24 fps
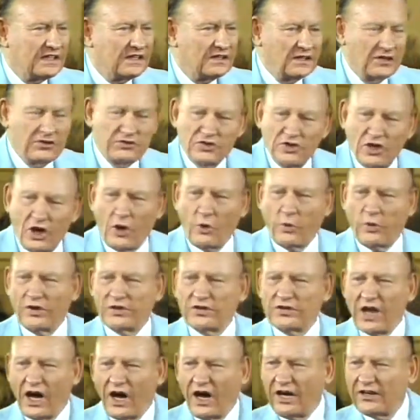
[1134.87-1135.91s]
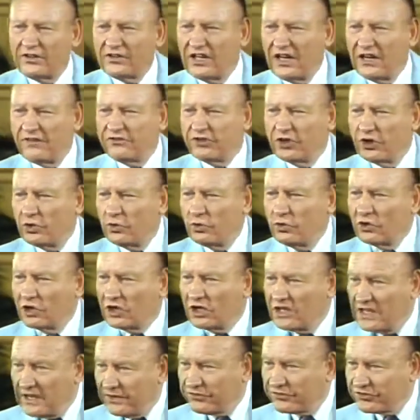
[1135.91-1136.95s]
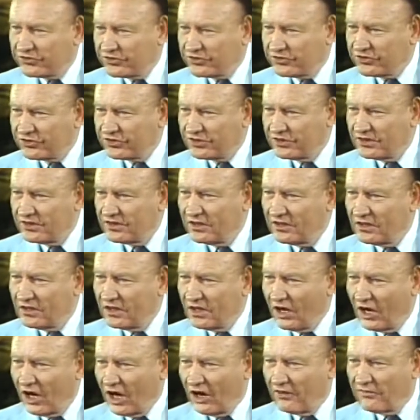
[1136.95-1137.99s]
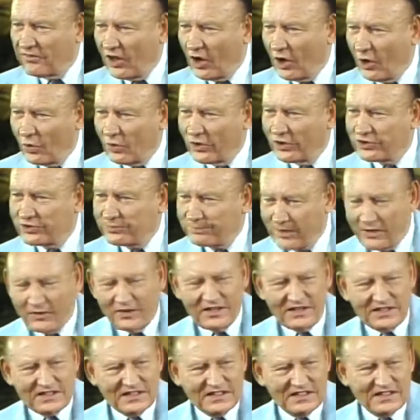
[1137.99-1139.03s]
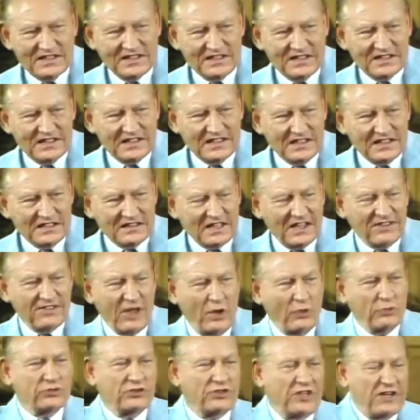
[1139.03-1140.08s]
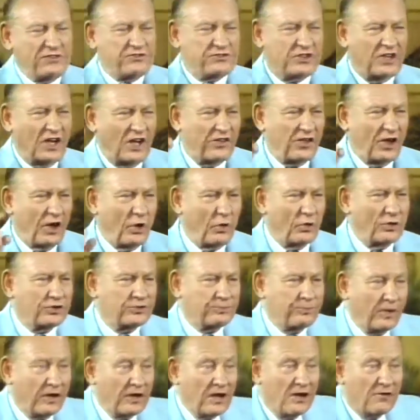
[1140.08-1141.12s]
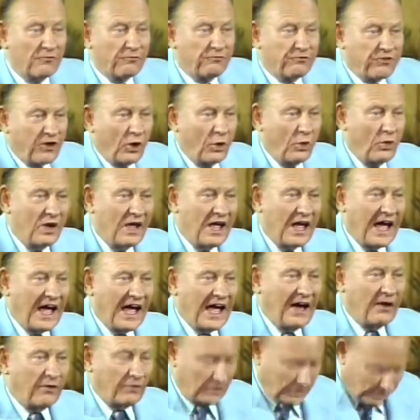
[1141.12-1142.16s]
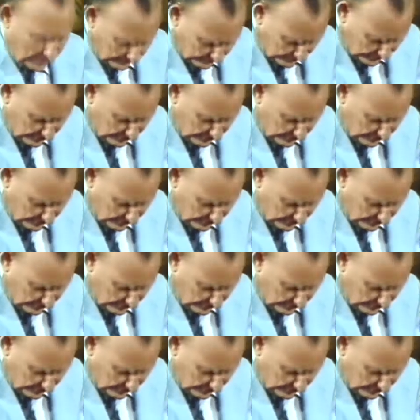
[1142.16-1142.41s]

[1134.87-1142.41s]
Did you know when God gives you gifts of the Holy Spirit, that those gifts of the Holy Spirit flow out of